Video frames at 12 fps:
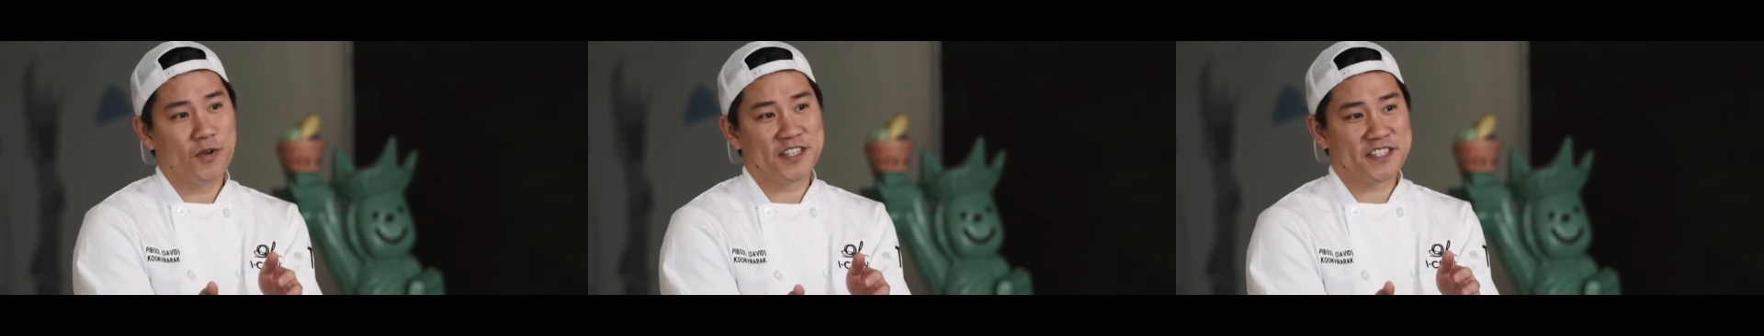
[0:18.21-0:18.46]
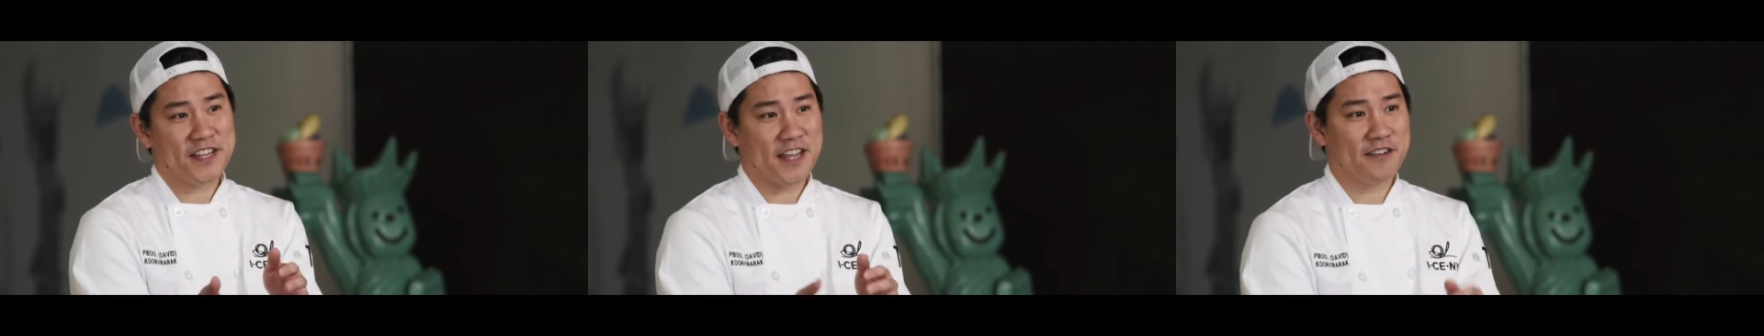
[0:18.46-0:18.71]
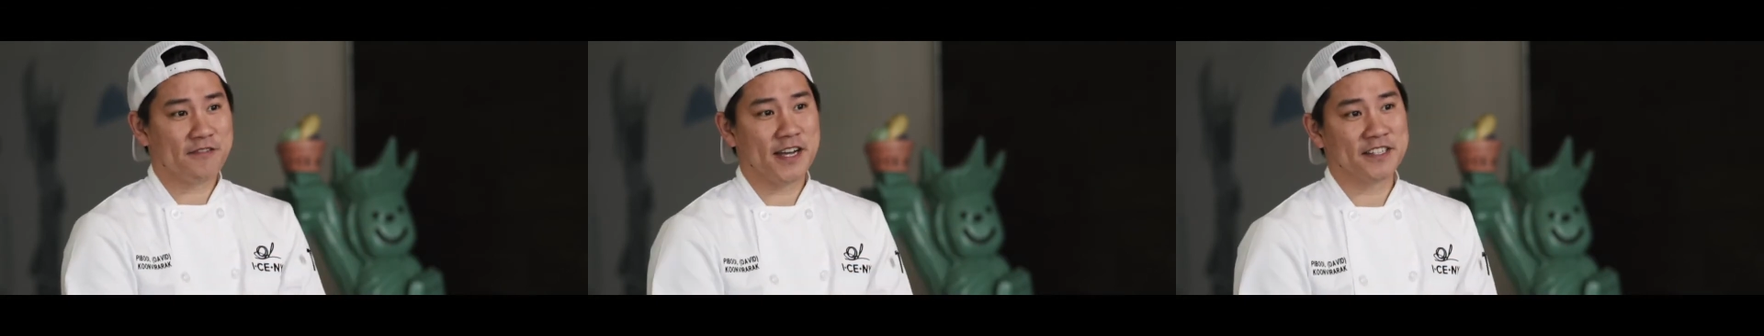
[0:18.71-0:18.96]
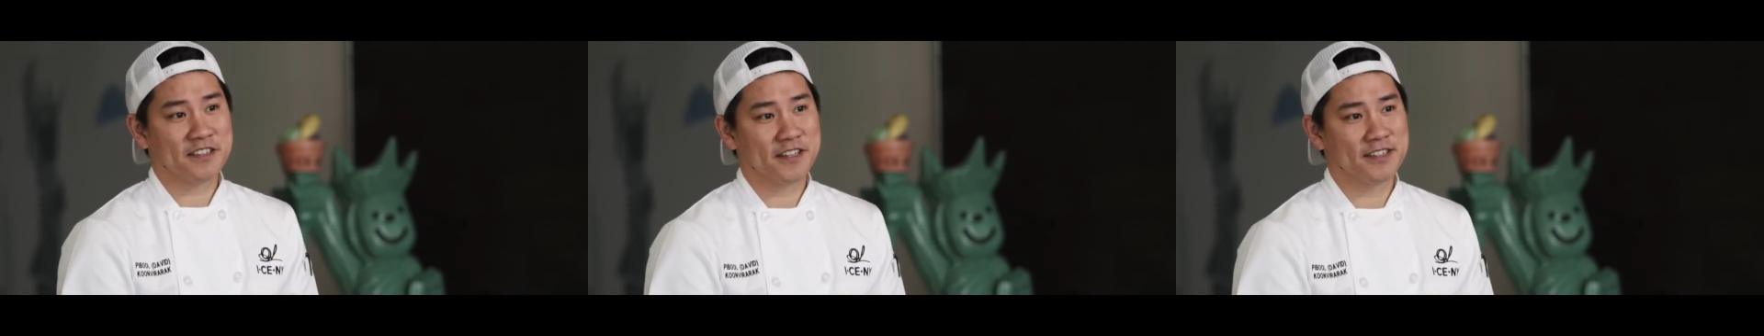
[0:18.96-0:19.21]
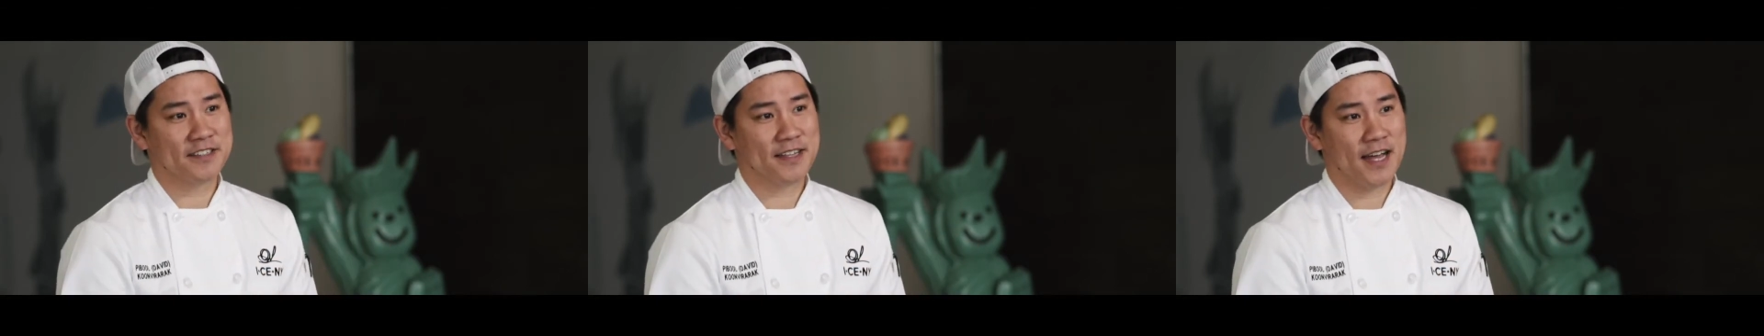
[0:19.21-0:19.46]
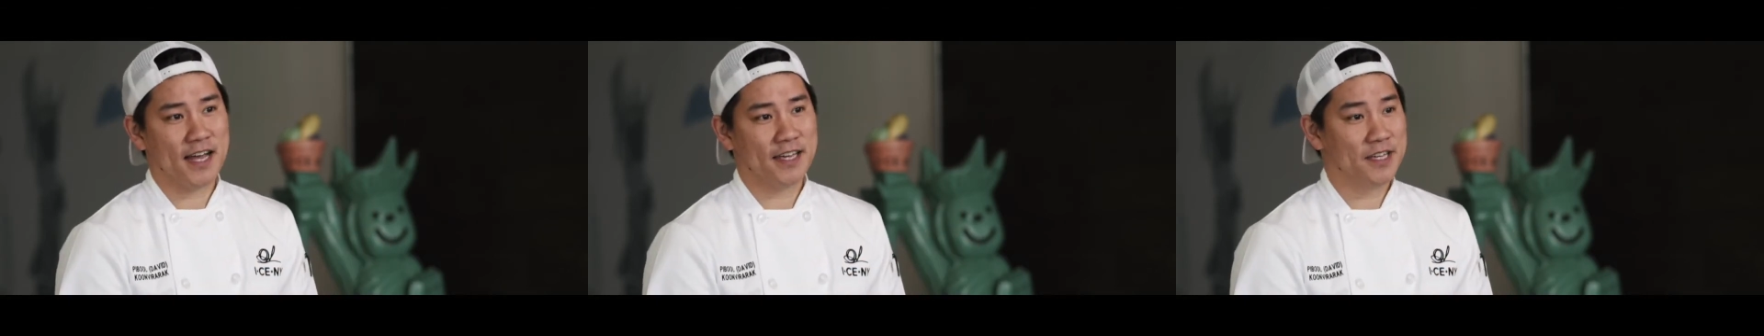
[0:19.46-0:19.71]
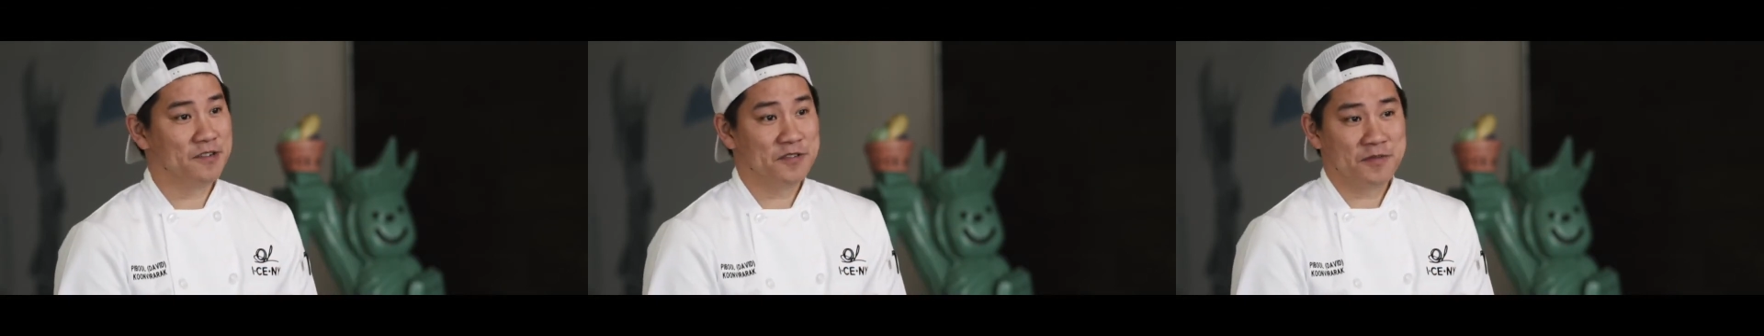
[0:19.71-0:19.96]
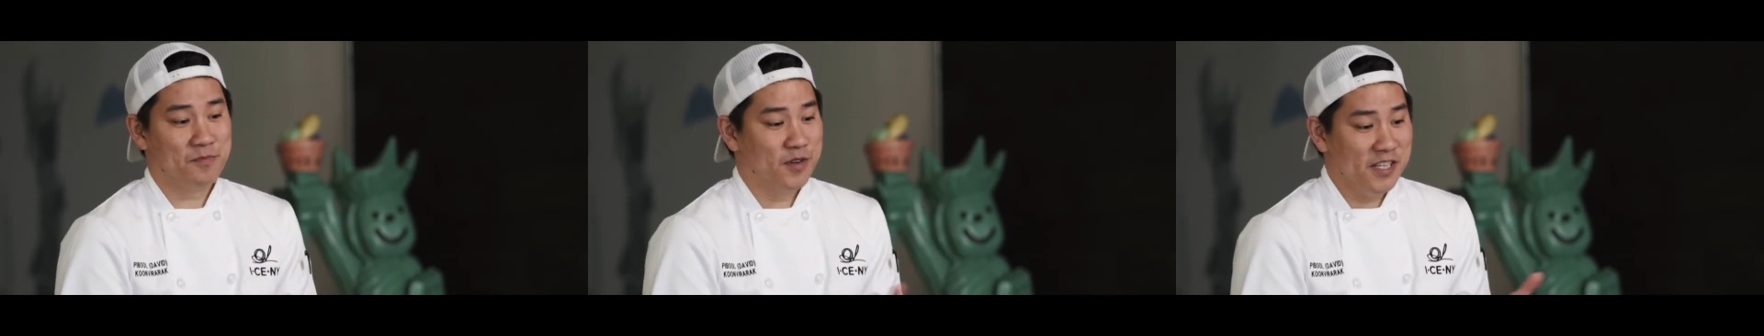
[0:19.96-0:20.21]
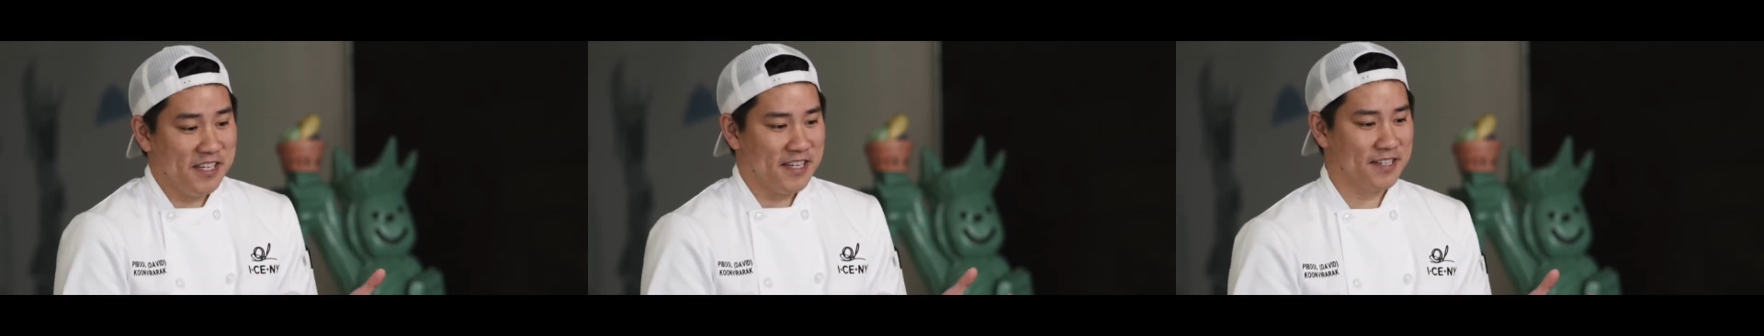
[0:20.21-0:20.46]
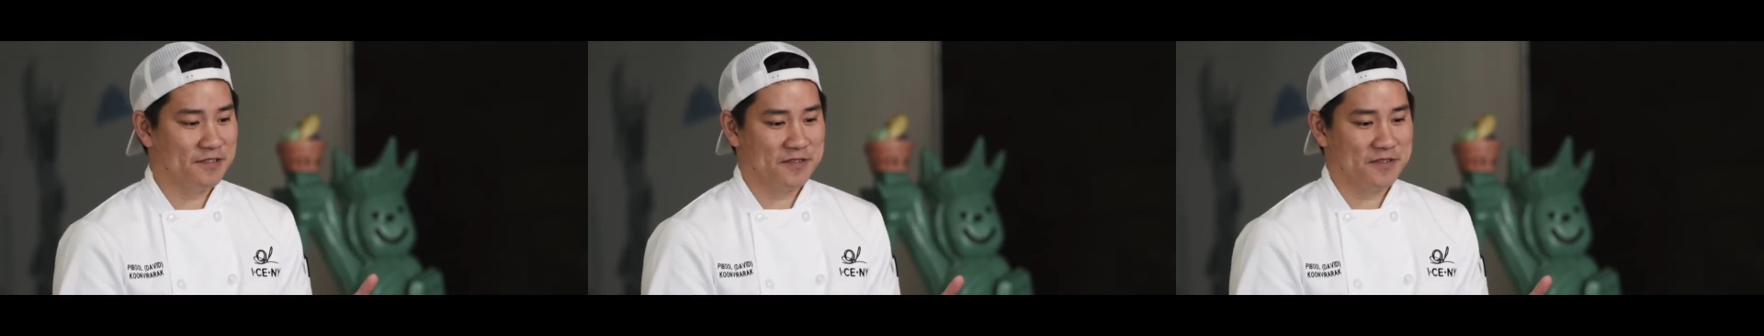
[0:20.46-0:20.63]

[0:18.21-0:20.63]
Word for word: with sticky rice on the side. It was brilliant.